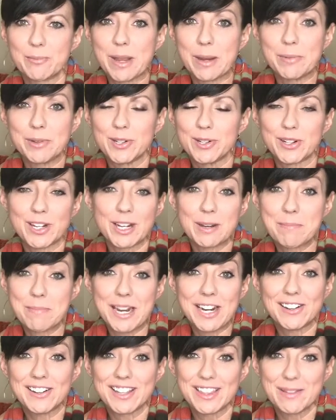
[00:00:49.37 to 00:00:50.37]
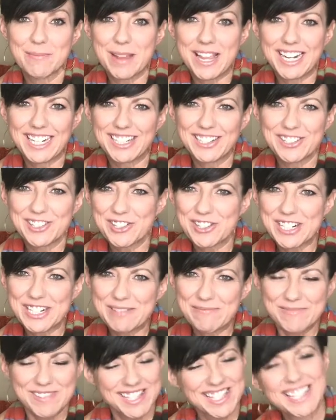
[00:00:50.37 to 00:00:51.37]
Maybe you're going to marry the man of your
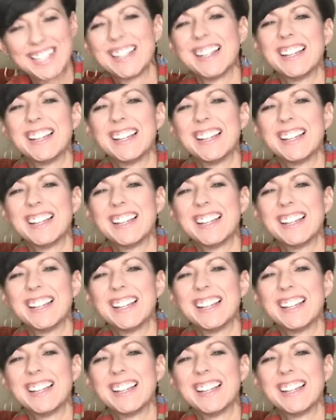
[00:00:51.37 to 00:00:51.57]
dreams.